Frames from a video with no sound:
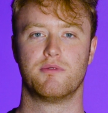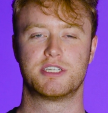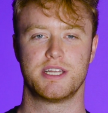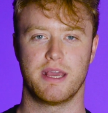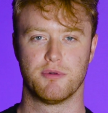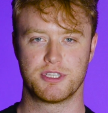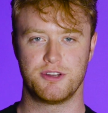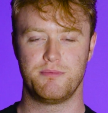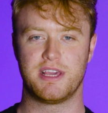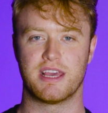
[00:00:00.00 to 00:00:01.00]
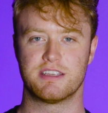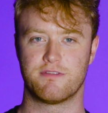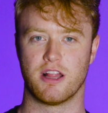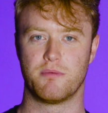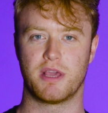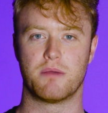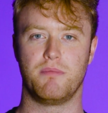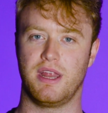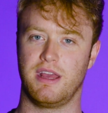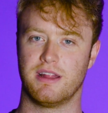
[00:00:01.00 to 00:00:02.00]
which enables you to begin developing
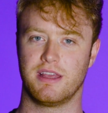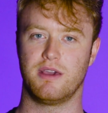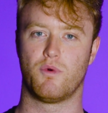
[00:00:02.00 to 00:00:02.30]
immediately